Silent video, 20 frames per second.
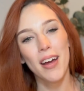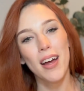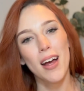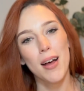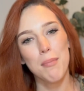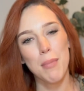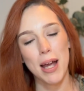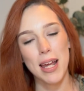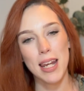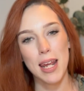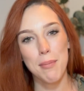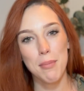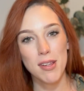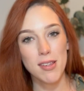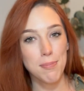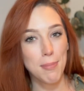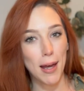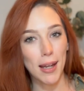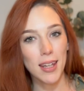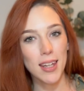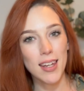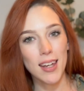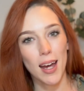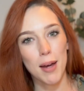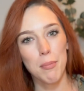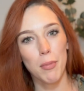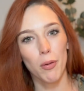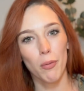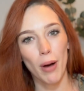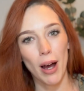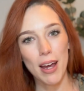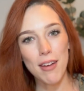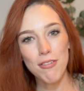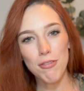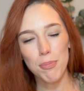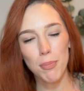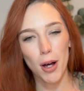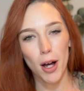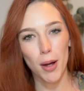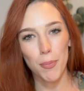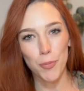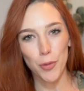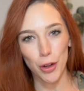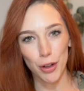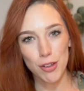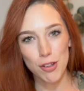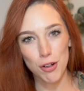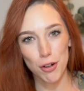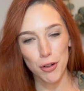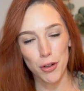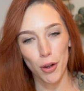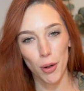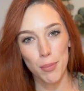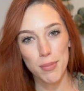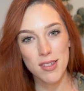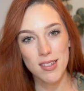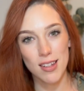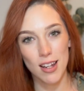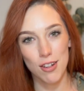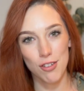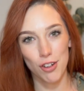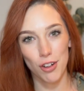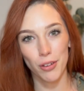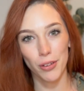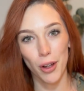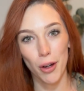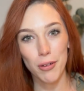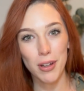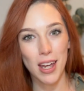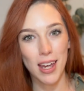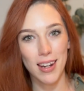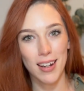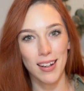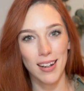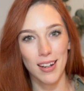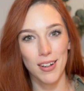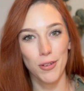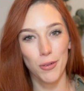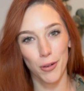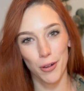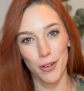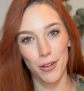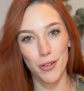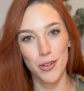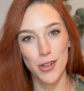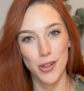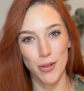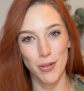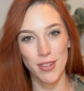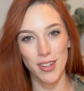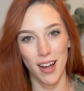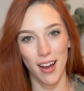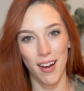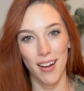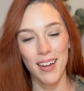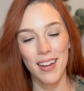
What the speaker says: My name is Becky. I'm a wife, mom, realtor, and homestager located in northern Utah.